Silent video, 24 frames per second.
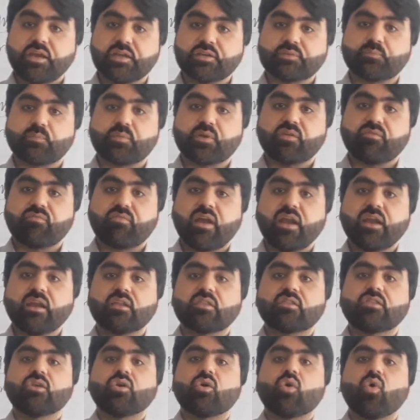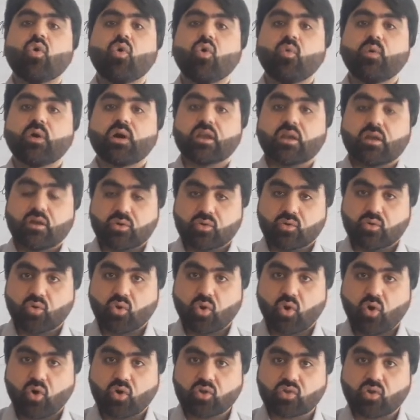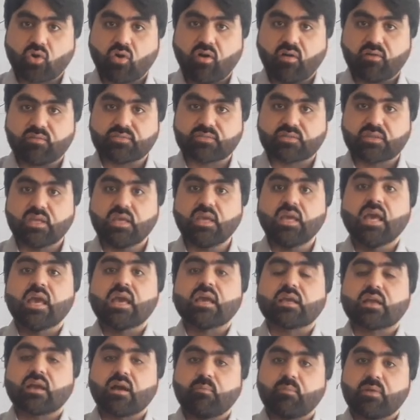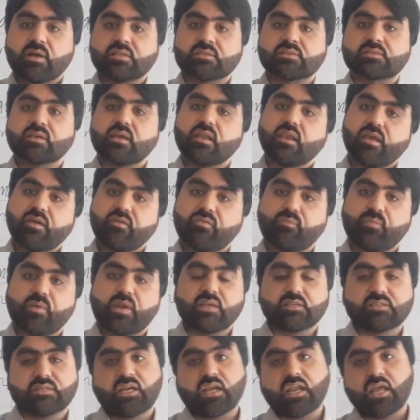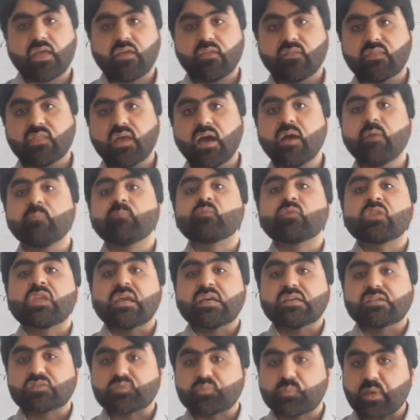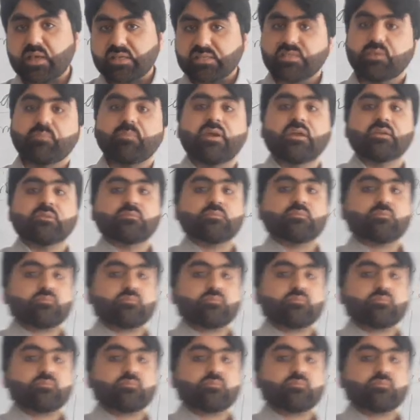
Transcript: it prevents the overgrowth of the commensal if present in the specimen.